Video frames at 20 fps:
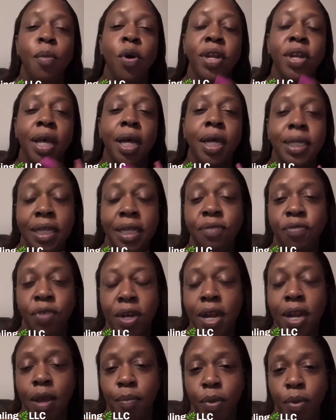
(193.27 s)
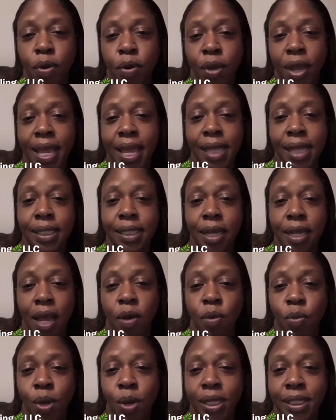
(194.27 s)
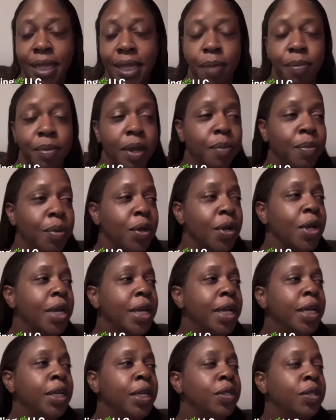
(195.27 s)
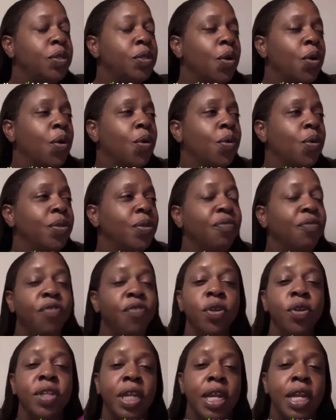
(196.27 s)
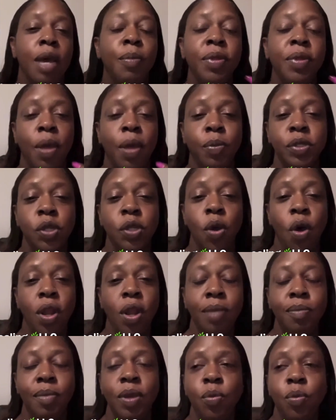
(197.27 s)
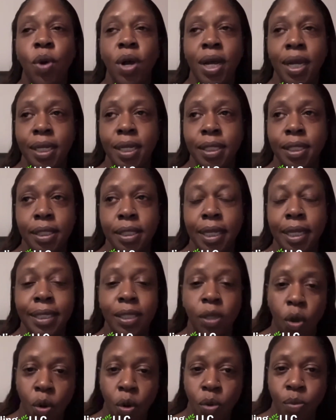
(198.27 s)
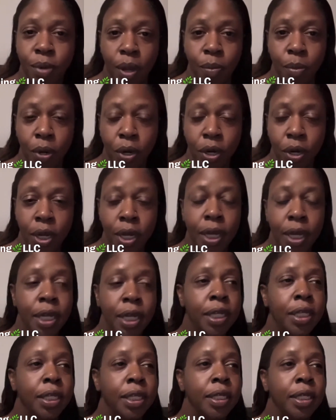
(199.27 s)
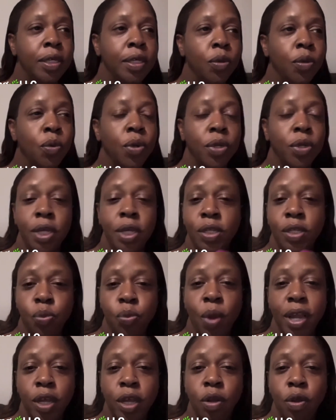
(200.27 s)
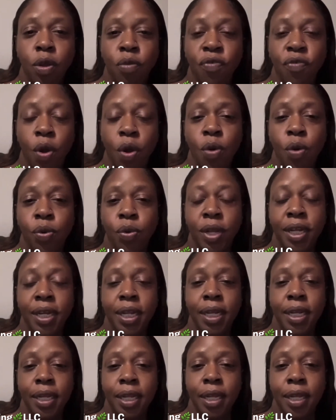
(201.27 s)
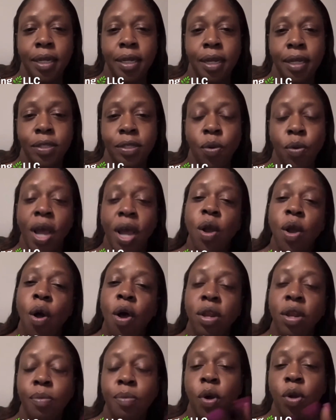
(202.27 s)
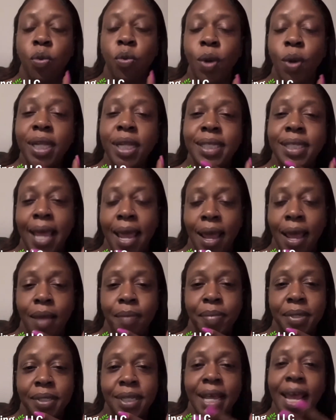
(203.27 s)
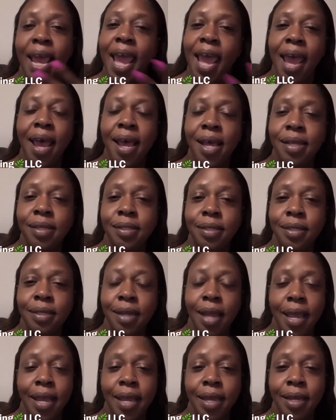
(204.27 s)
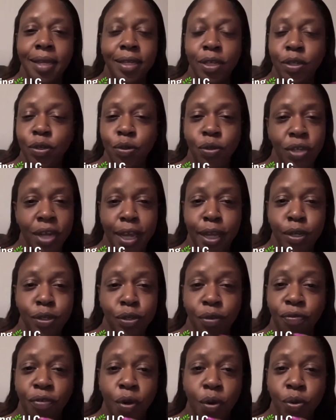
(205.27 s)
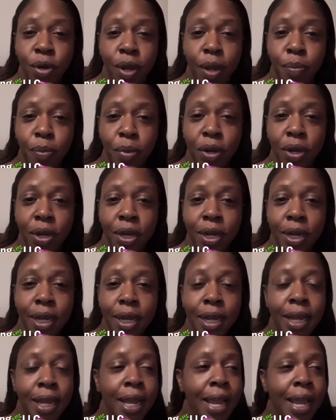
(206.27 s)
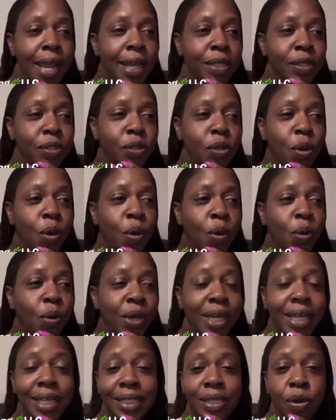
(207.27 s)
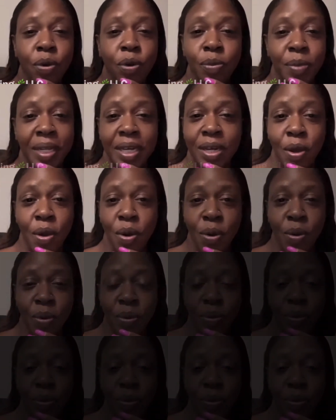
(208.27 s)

a different number. Okay, he has a WhatsApp number. So the number that was calling me was his home number, or his regular phone. And so I called him on WhatsApp to ask, like, did you change your phone number? And so he told me no.